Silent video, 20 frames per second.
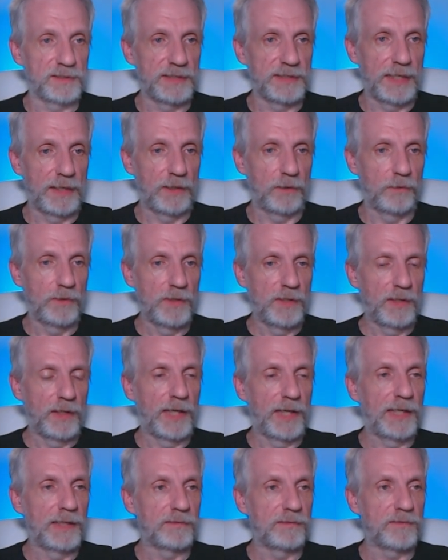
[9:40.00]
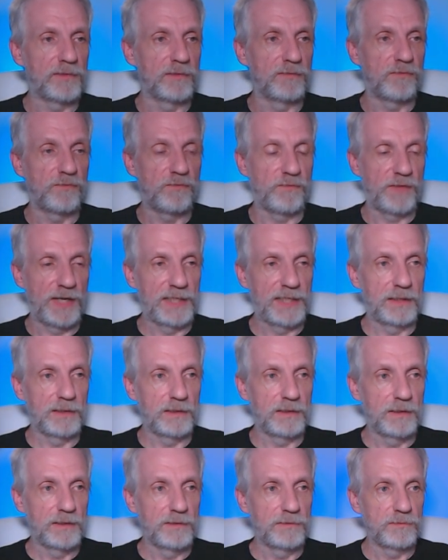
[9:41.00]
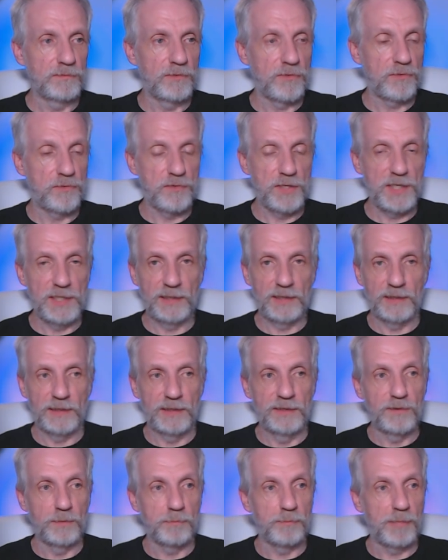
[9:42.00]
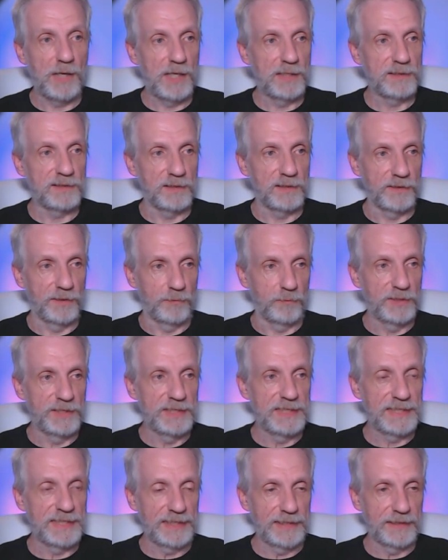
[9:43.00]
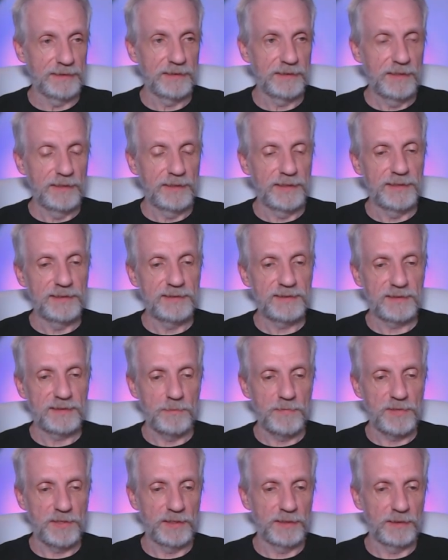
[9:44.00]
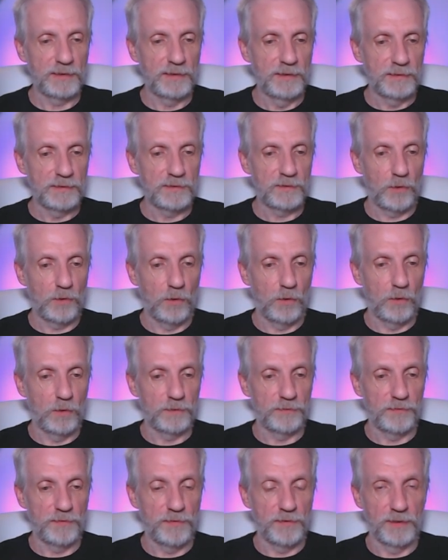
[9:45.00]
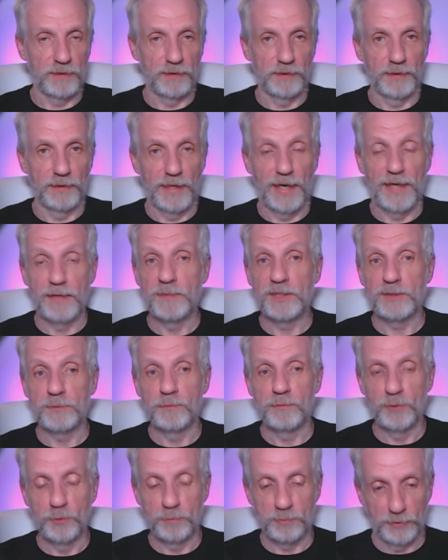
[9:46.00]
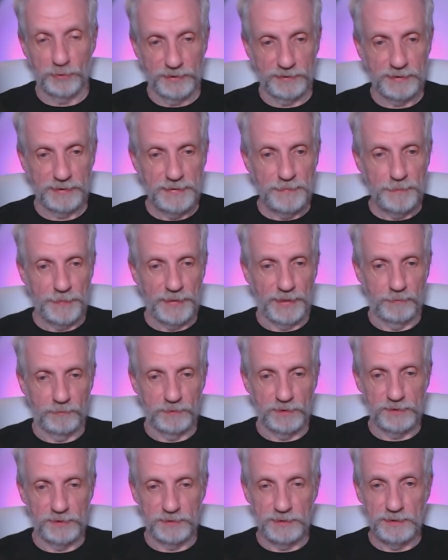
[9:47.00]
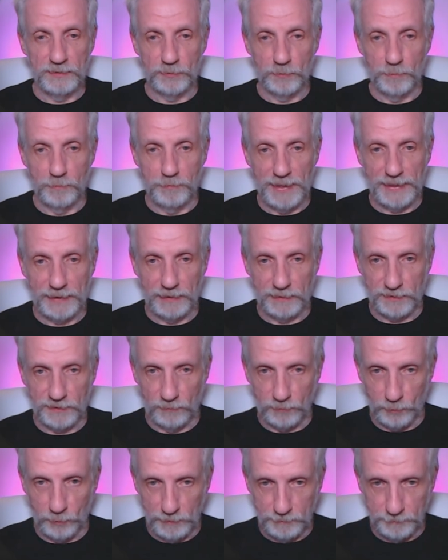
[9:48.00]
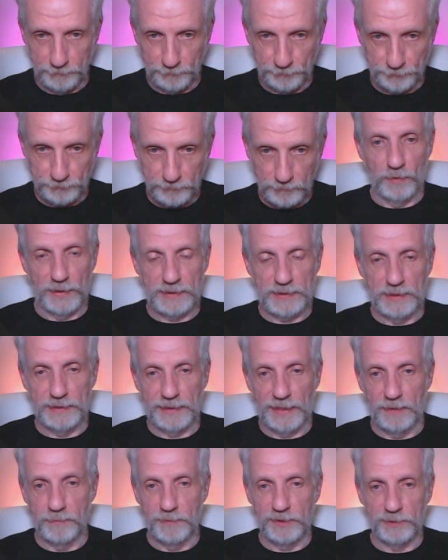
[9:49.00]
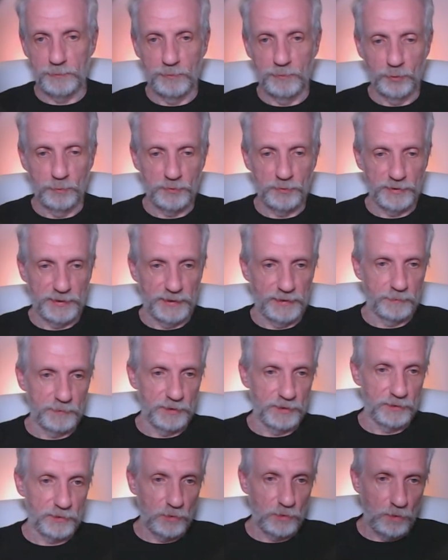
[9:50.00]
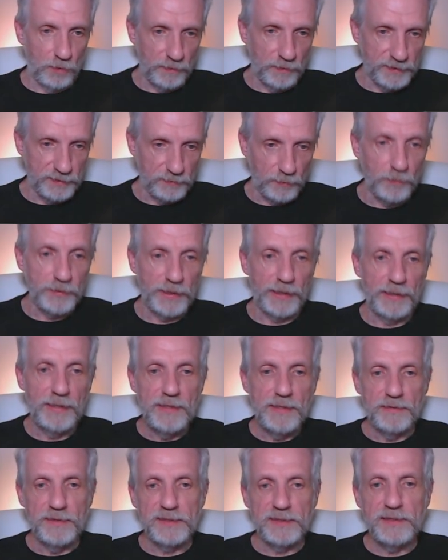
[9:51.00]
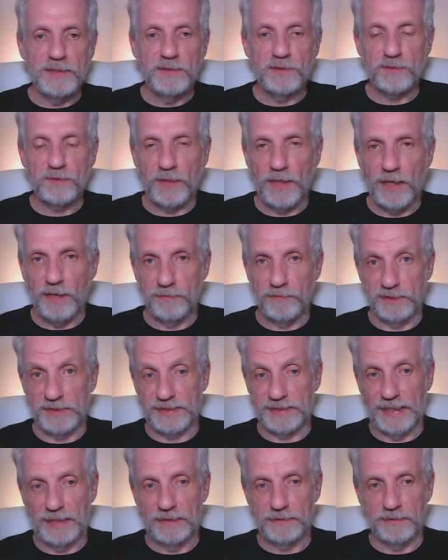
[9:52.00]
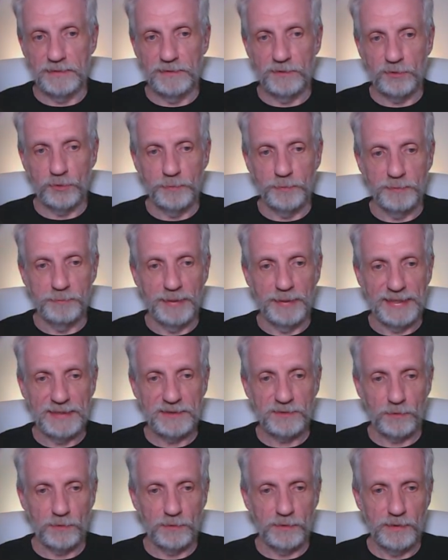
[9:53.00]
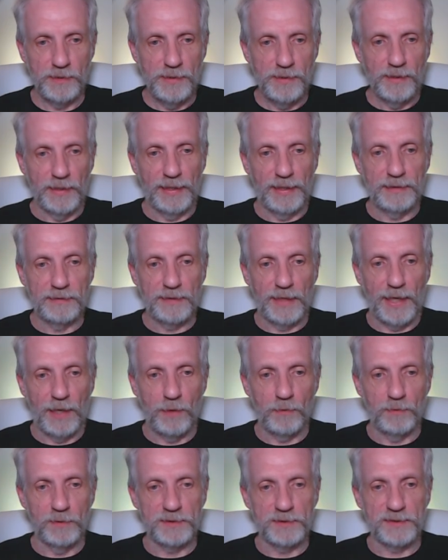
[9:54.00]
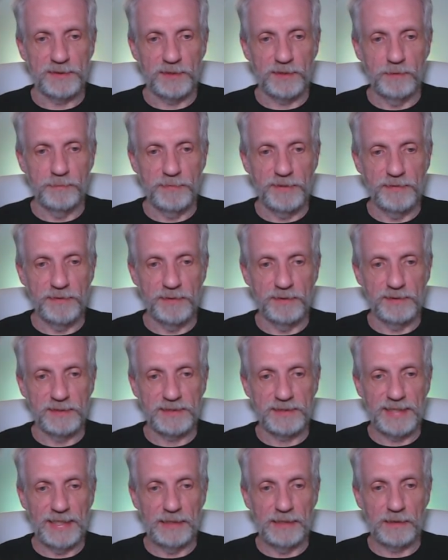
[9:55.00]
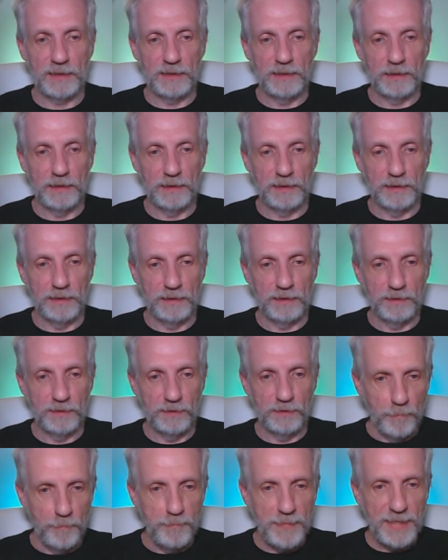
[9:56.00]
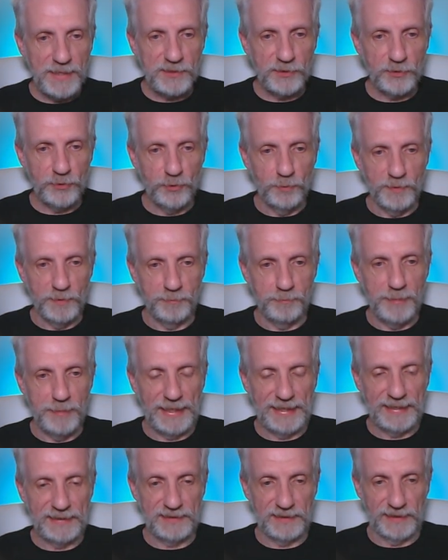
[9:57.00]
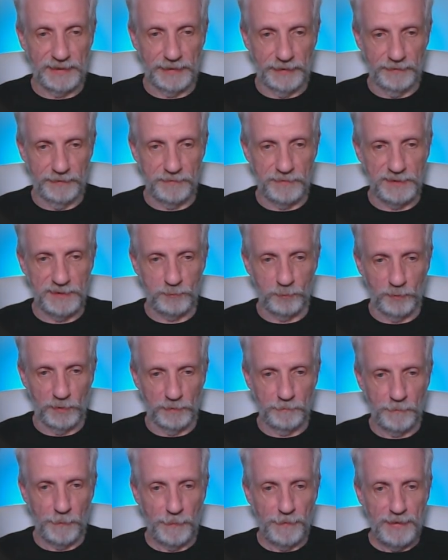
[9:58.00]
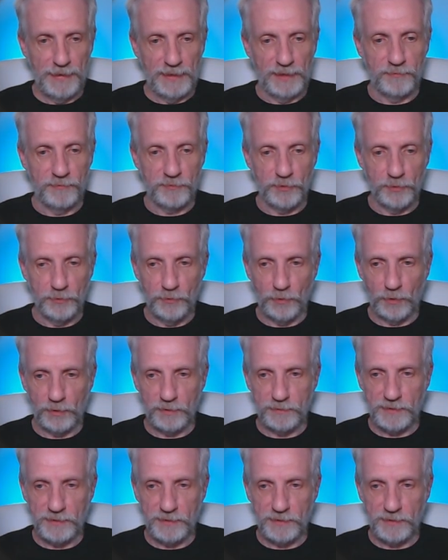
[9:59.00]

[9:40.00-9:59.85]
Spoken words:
this now, and the final thing in the puzzle that we need is something called the animation blueprint, and we just need to make ourselves one. Right click animation blueprint, and I'm going to call this, oh yeah, this needs to have a skeleton to be based on, and ours is going to be the skeletal metahuman base here, this one. If you're not